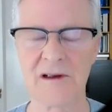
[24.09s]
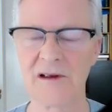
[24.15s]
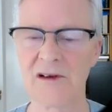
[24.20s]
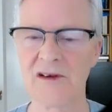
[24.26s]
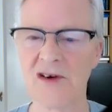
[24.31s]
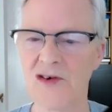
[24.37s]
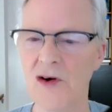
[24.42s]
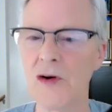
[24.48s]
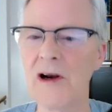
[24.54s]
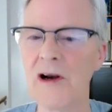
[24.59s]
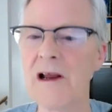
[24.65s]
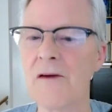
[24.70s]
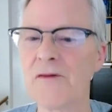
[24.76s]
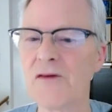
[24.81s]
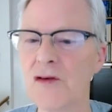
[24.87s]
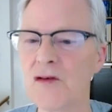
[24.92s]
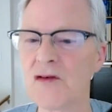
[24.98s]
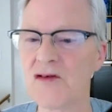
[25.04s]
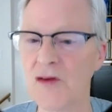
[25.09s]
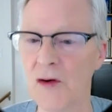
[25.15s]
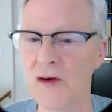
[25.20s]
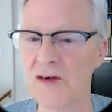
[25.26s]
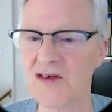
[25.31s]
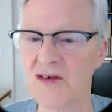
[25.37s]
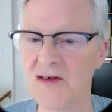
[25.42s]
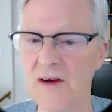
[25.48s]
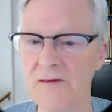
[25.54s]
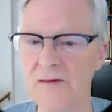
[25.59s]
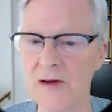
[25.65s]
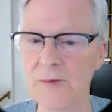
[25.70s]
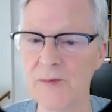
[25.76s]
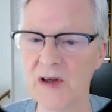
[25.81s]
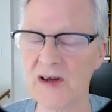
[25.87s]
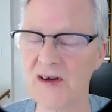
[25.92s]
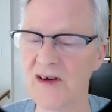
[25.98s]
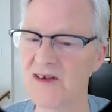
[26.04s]
There are only a few sources of
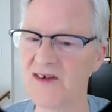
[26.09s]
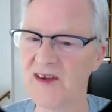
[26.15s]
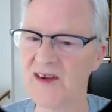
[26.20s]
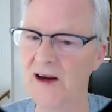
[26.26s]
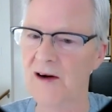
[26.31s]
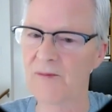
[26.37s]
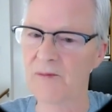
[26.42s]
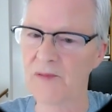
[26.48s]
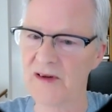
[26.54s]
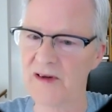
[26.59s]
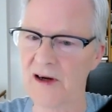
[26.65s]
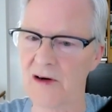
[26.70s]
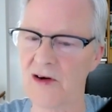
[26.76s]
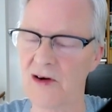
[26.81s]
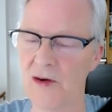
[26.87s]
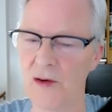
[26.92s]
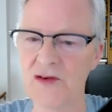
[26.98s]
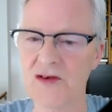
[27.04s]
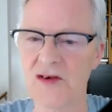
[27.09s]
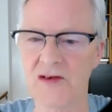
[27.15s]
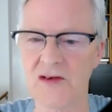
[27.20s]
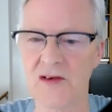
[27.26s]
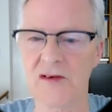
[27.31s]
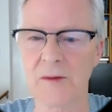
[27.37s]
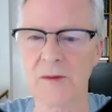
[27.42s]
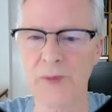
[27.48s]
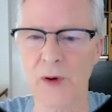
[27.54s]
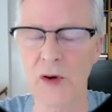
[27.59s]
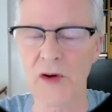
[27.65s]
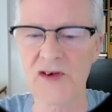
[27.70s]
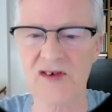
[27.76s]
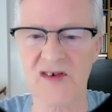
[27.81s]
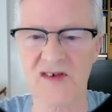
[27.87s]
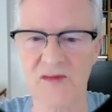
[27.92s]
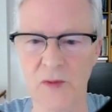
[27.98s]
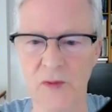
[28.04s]
them because they're they're closer to the
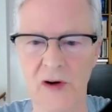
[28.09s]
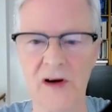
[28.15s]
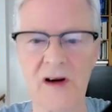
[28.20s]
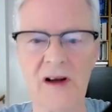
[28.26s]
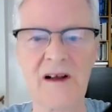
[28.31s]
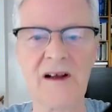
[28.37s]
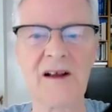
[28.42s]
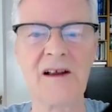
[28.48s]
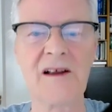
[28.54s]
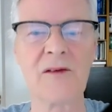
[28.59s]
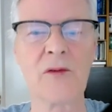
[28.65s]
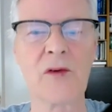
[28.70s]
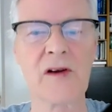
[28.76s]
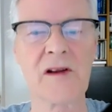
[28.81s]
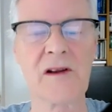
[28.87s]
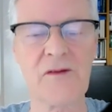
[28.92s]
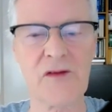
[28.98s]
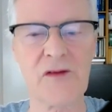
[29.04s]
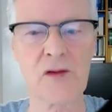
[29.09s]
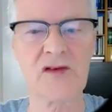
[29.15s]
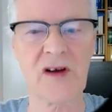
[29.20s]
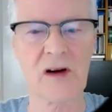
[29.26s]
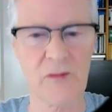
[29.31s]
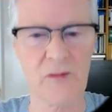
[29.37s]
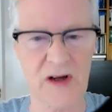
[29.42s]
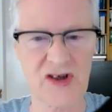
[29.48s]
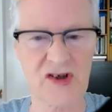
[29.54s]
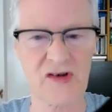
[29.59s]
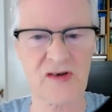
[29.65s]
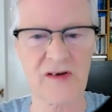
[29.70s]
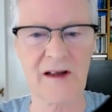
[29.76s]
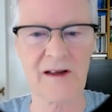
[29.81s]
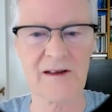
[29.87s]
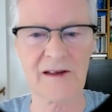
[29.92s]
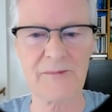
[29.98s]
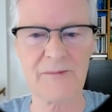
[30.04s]
poles. It's where where the foods are richer
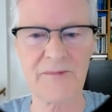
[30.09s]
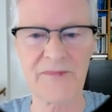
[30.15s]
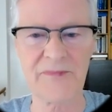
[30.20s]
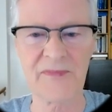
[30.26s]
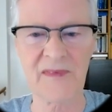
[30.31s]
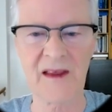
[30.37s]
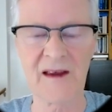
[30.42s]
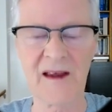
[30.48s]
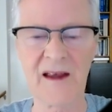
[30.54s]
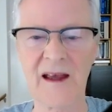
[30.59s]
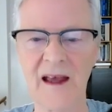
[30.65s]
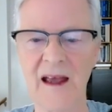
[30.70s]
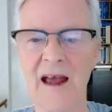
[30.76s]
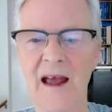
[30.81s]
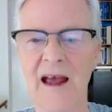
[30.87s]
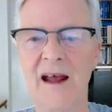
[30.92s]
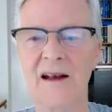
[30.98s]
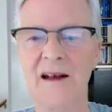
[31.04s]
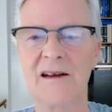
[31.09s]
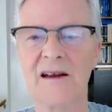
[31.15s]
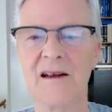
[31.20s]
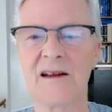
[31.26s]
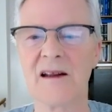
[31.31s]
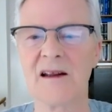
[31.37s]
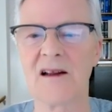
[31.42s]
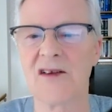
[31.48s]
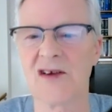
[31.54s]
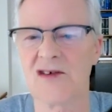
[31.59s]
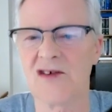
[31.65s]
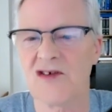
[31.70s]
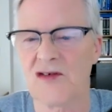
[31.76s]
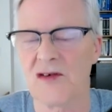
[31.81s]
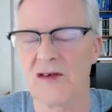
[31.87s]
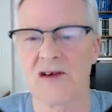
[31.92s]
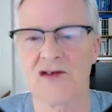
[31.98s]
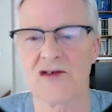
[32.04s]
in them, and there,
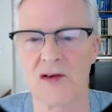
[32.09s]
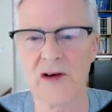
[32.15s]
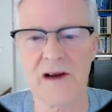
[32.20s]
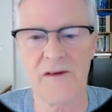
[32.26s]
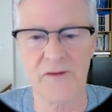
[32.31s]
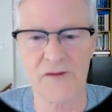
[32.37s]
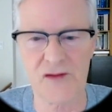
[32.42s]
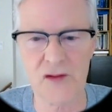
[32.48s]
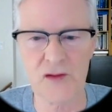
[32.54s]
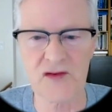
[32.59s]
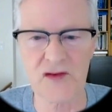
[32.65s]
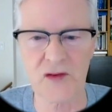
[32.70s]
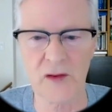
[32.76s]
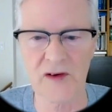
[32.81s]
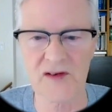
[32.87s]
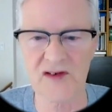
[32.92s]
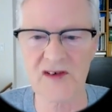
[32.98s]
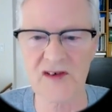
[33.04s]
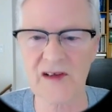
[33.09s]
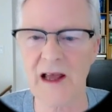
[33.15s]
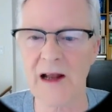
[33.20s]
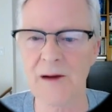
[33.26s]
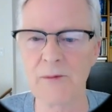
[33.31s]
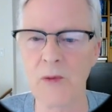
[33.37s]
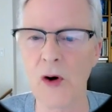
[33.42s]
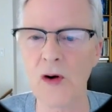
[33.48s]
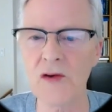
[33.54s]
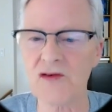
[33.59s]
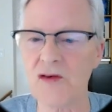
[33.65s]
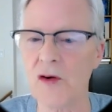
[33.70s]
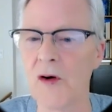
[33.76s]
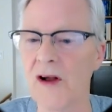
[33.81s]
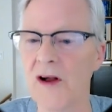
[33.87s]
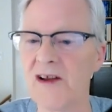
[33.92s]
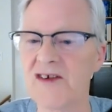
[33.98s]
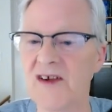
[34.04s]
so there's only a few sources. And most
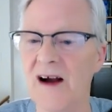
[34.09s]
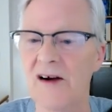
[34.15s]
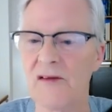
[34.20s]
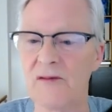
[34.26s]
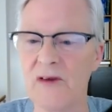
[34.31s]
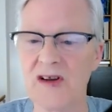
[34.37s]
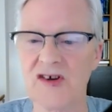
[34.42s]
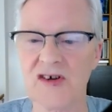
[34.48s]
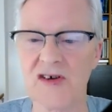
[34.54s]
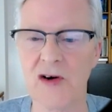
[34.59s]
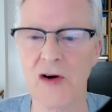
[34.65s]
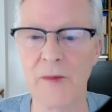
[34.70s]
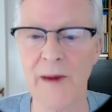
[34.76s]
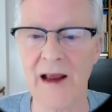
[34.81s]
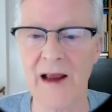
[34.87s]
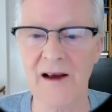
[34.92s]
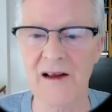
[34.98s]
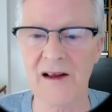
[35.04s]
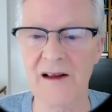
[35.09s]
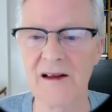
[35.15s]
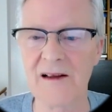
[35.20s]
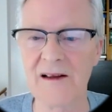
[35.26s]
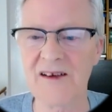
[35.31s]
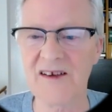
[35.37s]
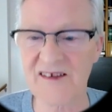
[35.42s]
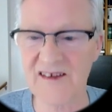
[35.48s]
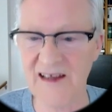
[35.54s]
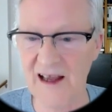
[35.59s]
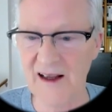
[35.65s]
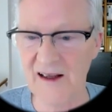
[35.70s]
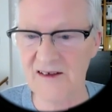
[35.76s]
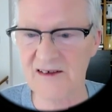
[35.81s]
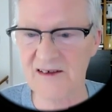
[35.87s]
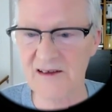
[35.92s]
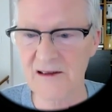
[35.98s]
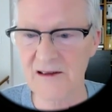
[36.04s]
oils are rich in omega
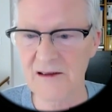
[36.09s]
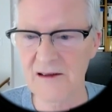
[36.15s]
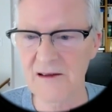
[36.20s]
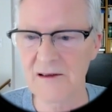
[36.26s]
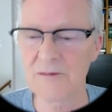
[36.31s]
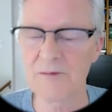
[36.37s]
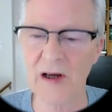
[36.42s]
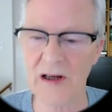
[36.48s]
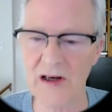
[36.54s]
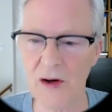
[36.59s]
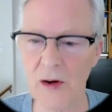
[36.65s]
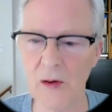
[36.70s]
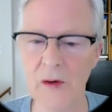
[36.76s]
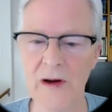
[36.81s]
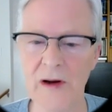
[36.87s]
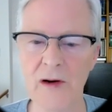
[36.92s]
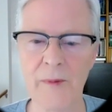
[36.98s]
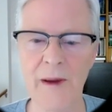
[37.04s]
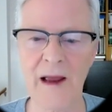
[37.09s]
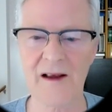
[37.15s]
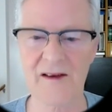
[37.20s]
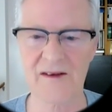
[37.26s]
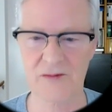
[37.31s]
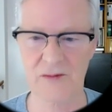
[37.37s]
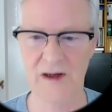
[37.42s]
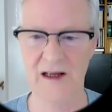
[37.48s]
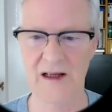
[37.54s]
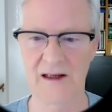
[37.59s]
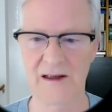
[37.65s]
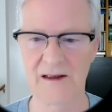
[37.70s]
six, but low in omega three.